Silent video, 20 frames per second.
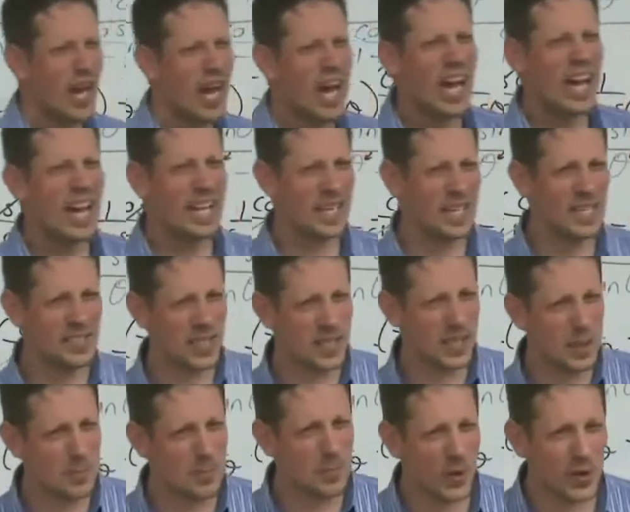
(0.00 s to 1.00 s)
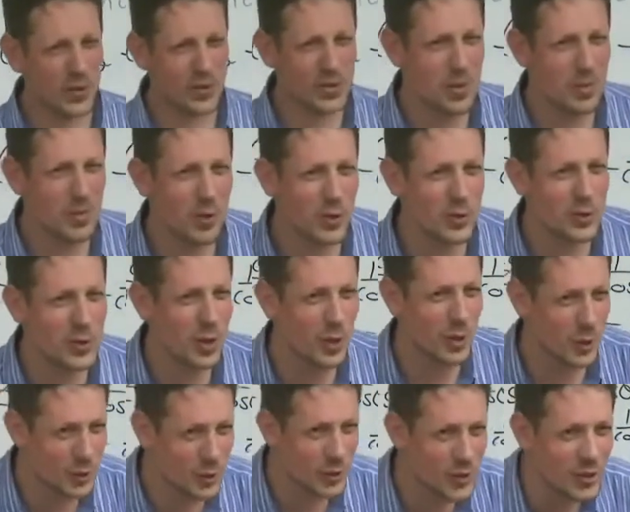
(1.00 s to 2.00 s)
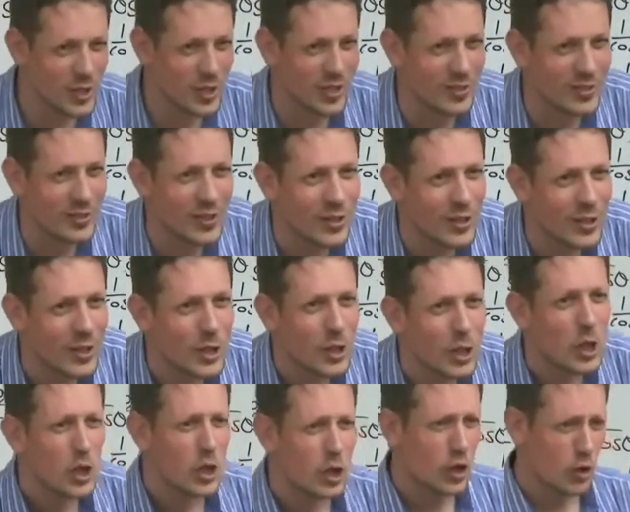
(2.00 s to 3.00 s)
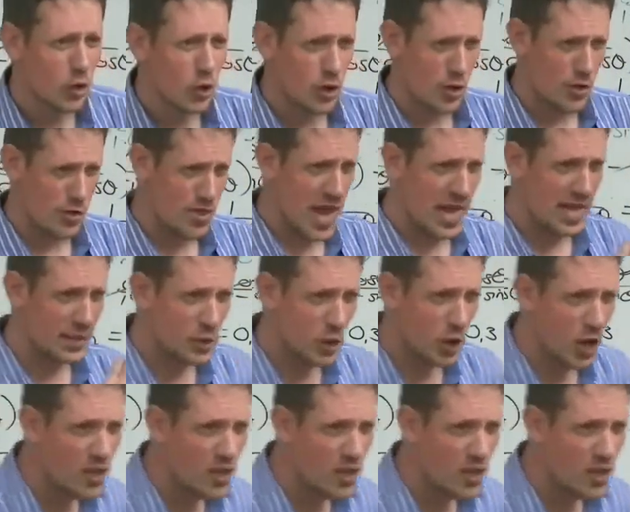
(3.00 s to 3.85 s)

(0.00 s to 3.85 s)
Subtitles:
Is it a possible solution that cos